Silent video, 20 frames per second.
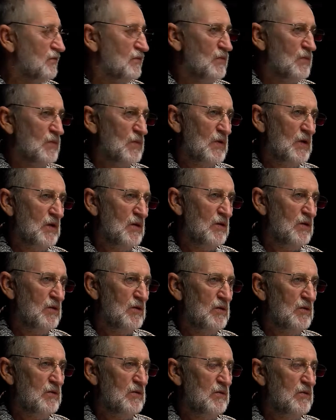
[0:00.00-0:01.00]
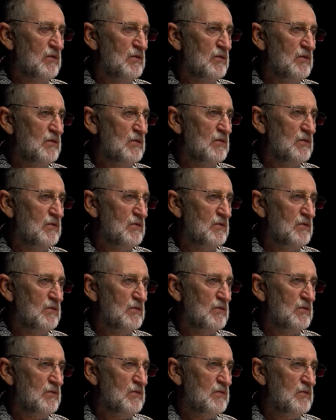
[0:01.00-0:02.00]

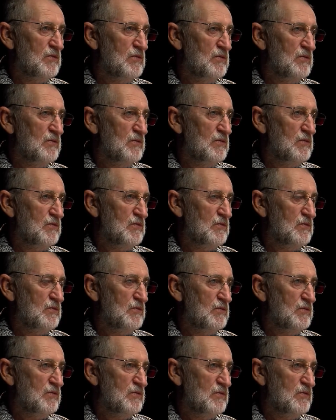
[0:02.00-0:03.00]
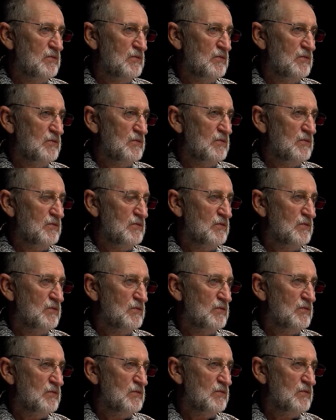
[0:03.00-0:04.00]

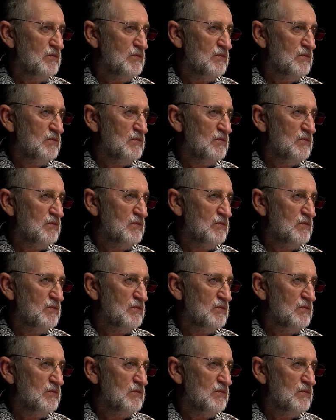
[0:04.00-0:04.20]
[no speech]